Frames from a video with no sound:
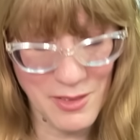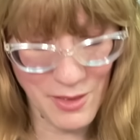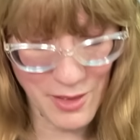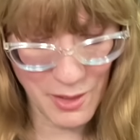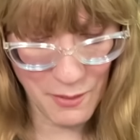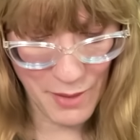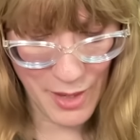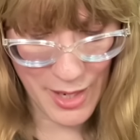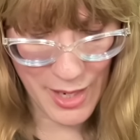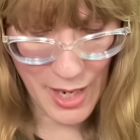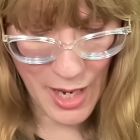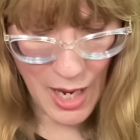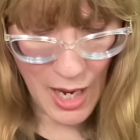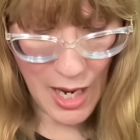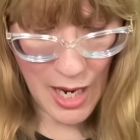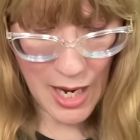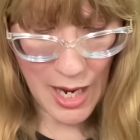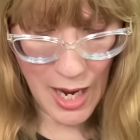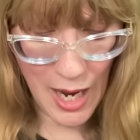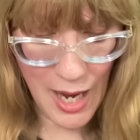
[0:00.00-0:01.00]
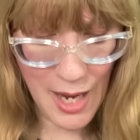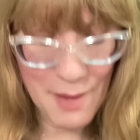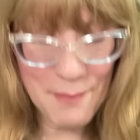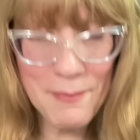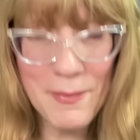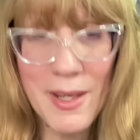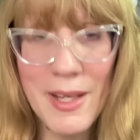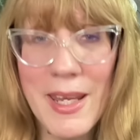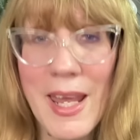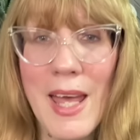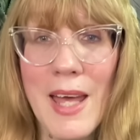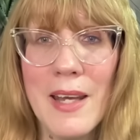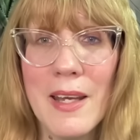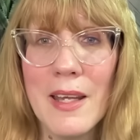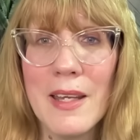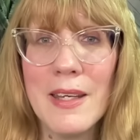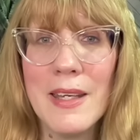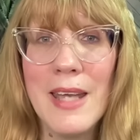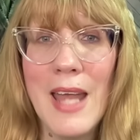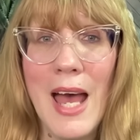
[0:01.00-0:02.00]
So anyway,
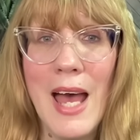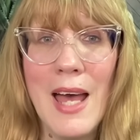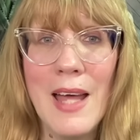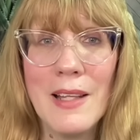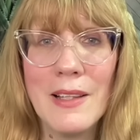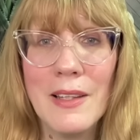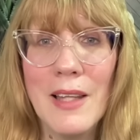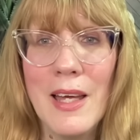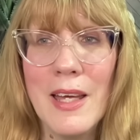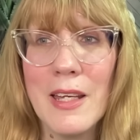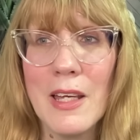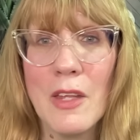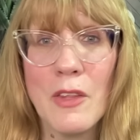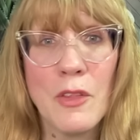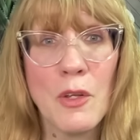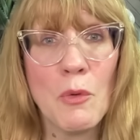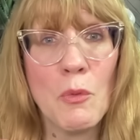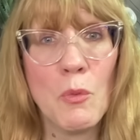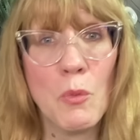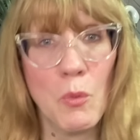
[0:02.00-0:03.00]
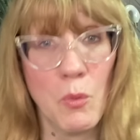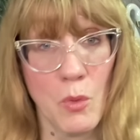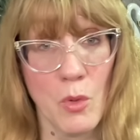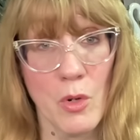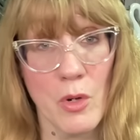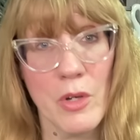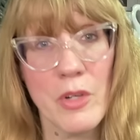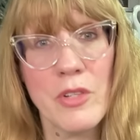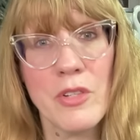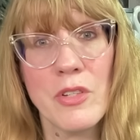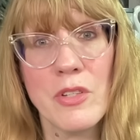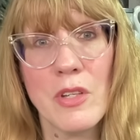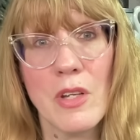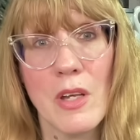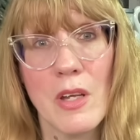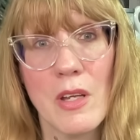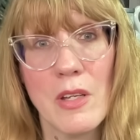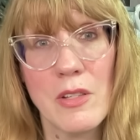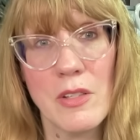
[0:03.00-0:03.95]
again, not like the worst,